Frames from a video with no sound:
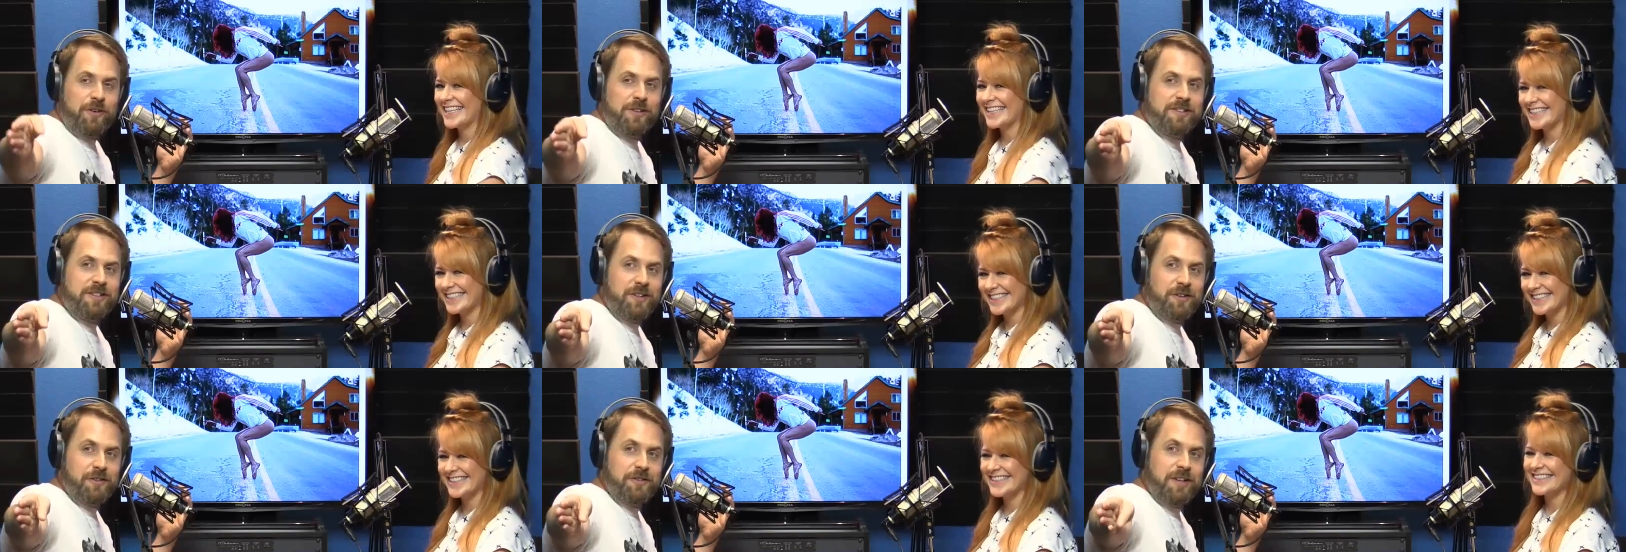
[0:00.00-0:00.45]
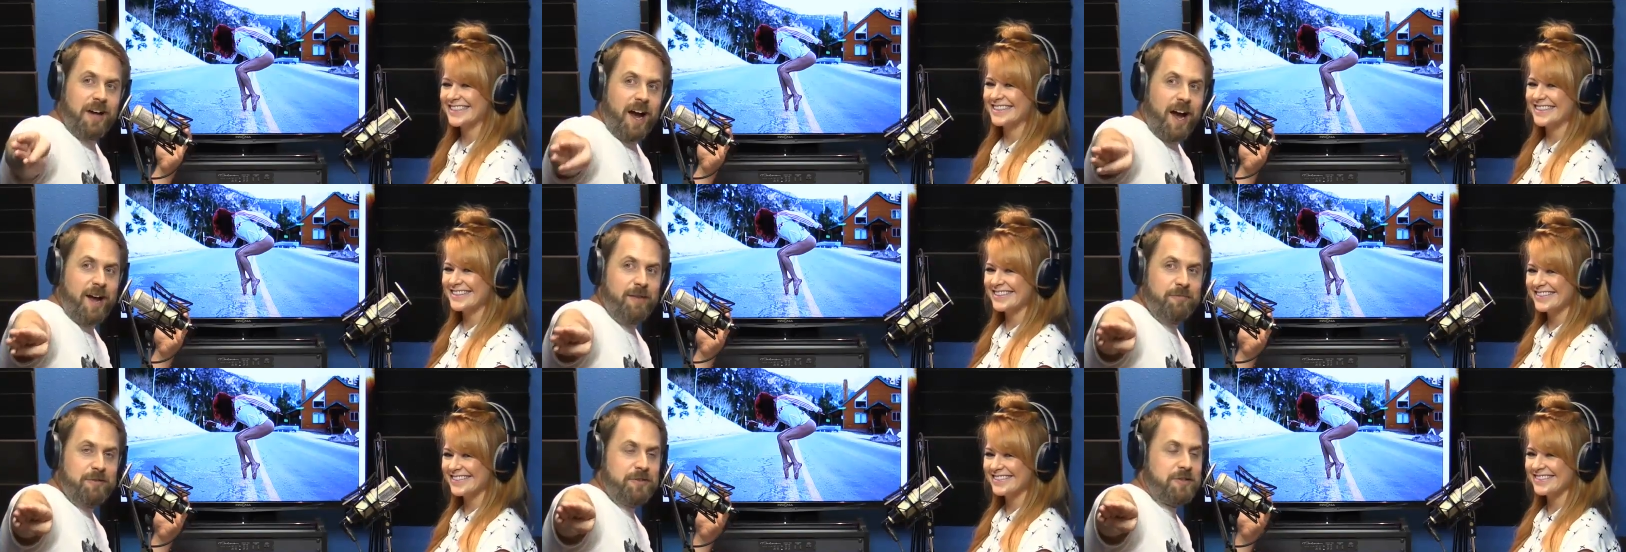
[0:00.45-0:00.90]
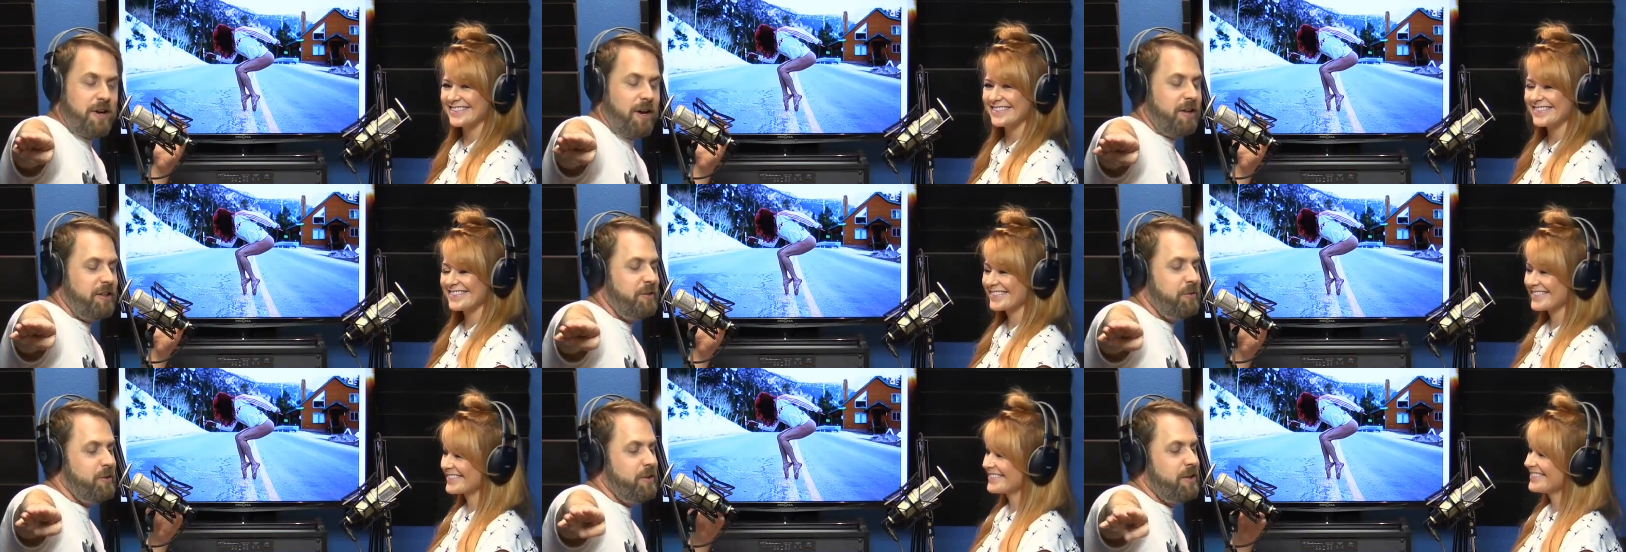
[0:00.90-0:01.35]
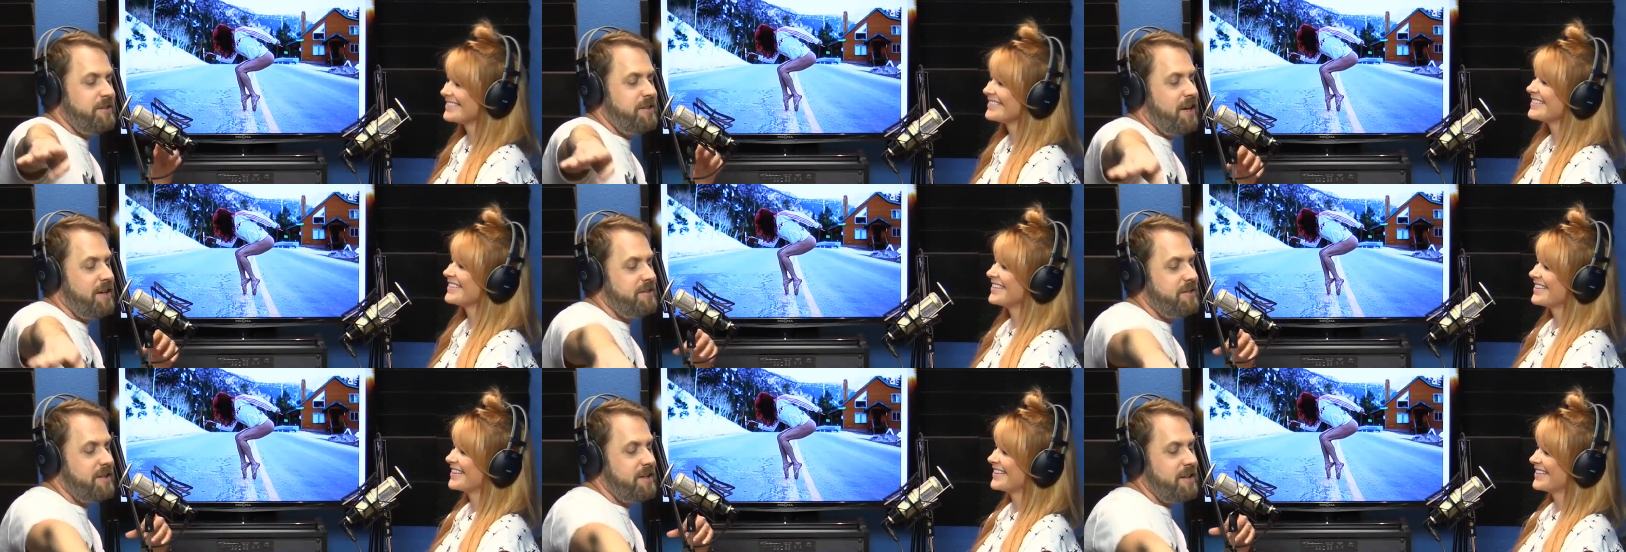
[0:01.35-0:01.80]
Speaker 1: single time, and Tanya will
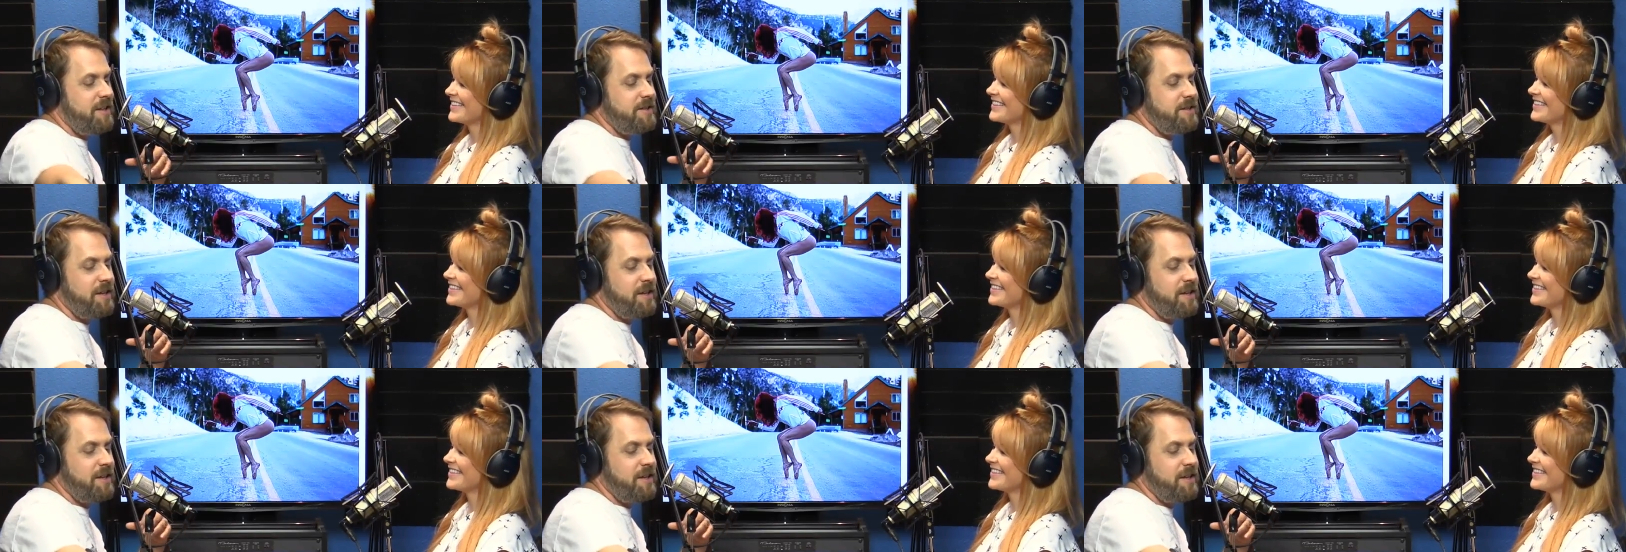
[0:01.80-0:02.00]
attest to this.